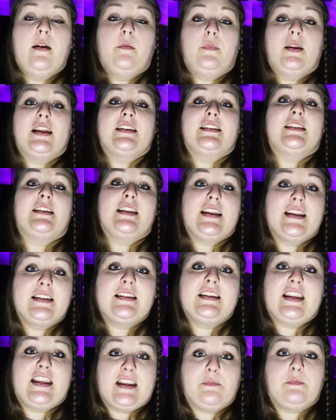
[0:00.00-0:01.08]
because
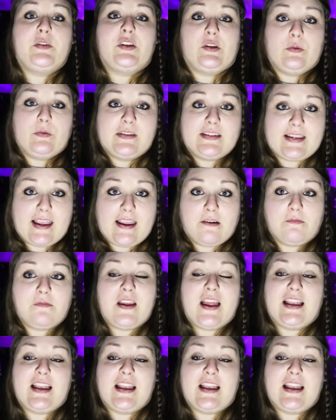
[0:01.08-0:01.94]
this keeps you safe